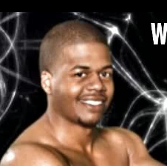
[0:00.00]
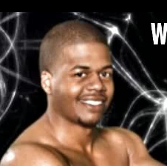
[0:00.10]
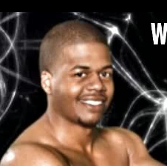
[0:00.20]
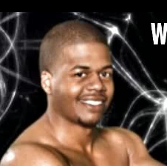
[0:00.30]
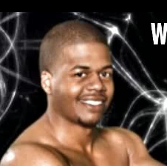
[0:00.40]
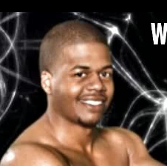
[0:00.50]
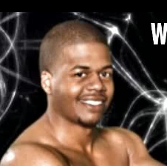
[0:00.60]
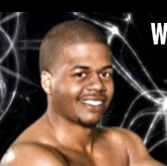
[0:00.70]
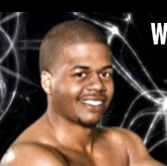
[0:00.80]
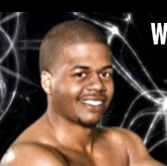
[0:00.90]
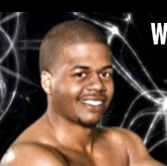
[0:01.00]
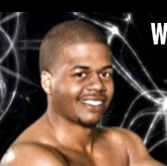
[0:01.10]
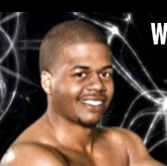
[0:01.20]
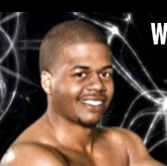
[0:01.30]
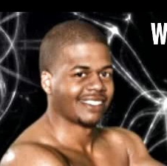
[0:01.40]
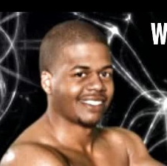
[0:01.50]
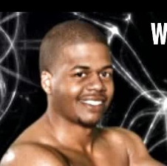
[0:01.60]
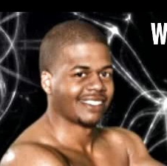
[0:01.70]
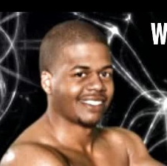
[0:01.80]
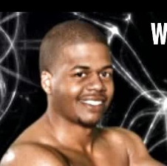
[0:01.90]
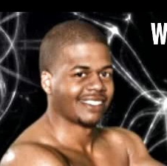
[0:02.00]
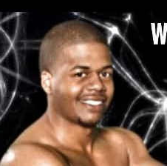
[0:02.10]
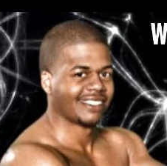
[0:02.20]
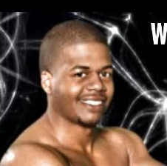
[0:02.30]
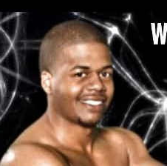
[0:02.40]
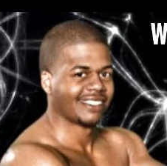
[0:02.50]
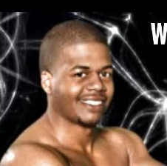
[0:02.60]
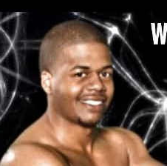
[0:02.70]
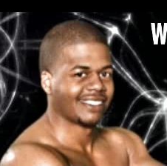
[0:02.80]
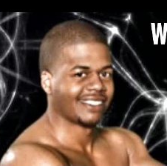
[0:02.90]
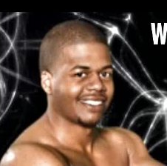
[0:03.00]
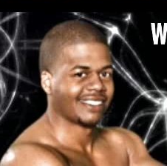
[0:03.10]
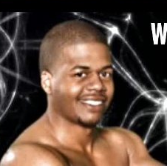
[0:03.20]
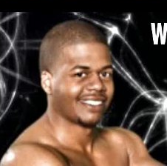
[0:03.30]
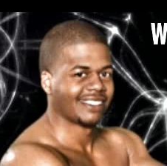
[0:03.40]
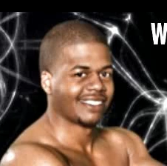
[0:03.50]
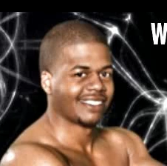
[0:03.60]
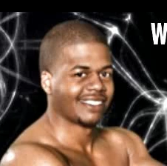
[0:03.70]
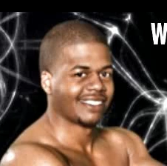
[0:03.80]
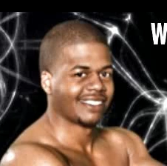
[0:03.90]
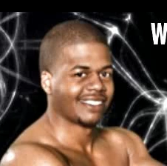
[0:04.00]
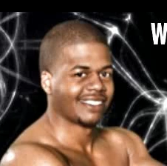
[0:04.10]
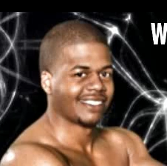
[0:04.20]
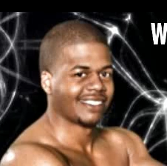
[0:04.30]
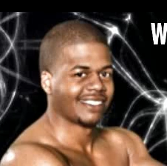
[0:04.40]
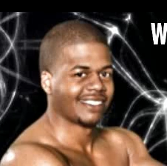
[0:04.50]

This is a still picture; no speech is visible.